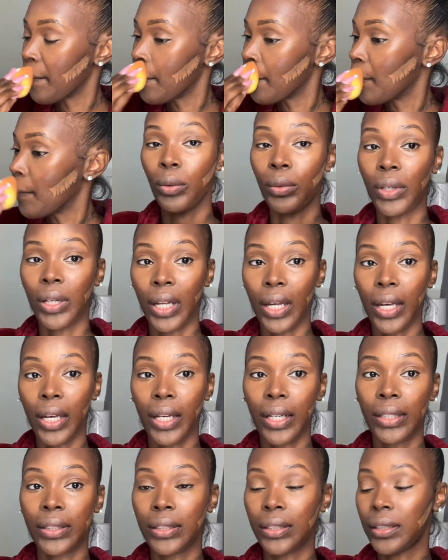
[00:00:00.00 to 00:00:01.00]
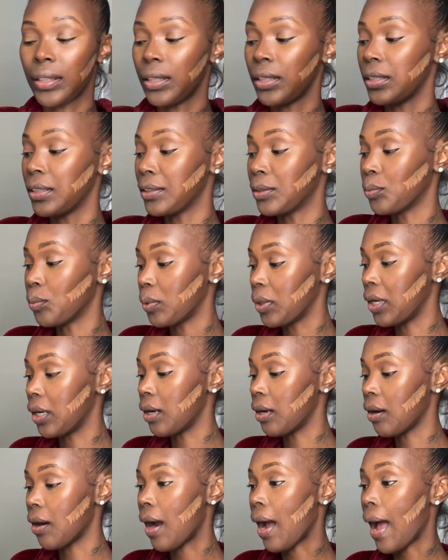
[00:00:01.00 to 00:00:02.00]
Next is
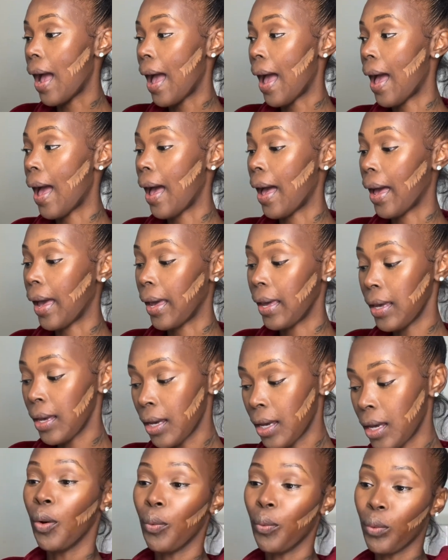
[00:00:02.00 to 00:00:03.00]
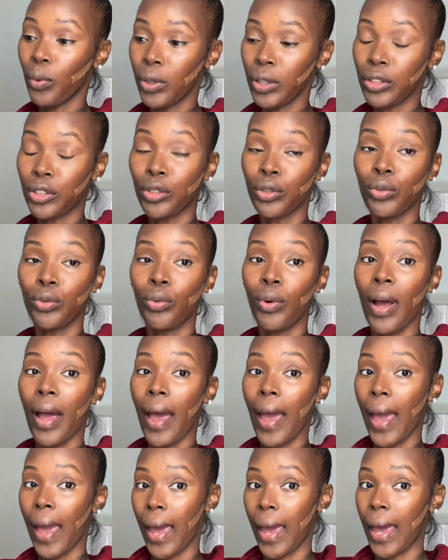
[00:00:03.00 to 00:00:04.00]
where I want to
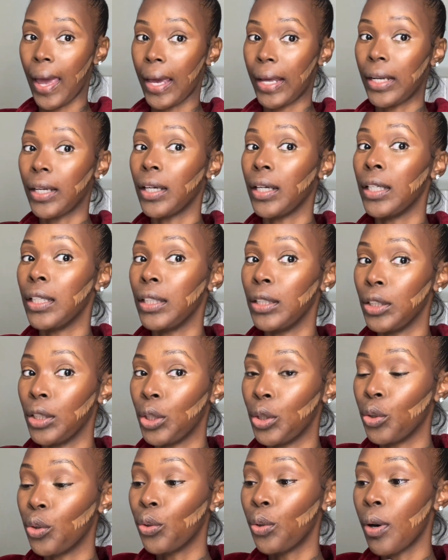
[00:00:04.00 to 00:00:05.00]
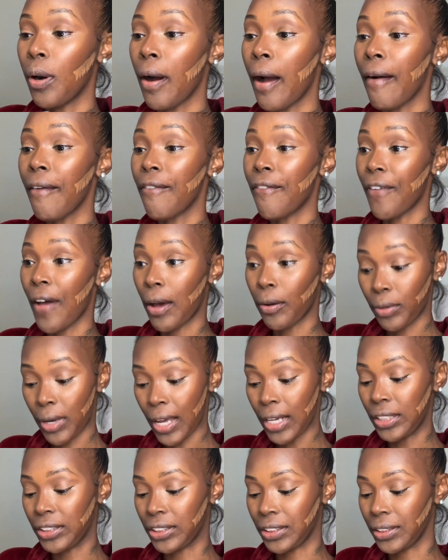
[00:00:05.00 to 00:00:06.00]
add a little
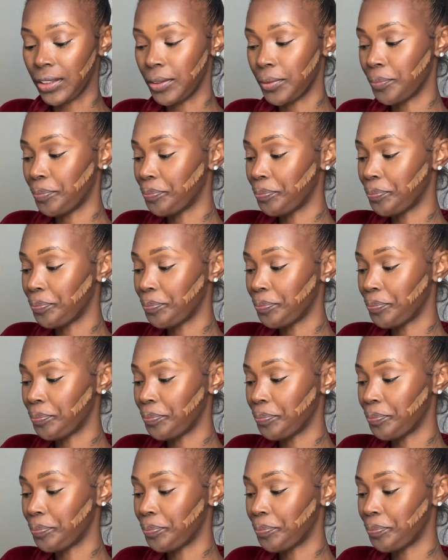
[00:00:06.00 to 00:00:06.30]
foundation.